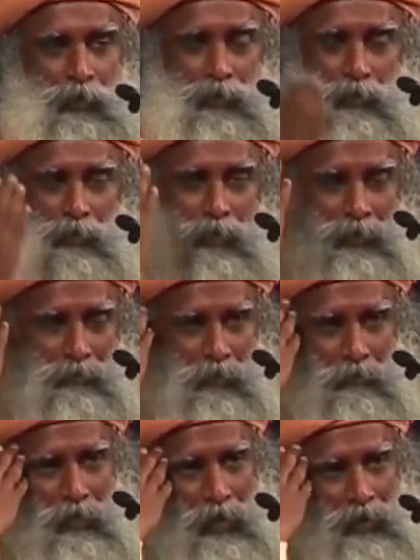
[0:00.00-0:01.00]
What you call as
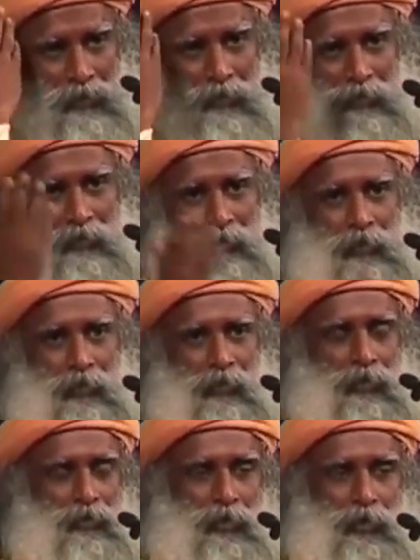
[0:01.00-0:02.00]
my mind
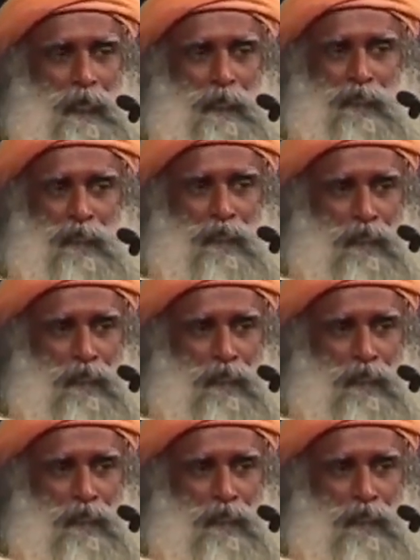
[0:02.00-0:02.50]
is a heap of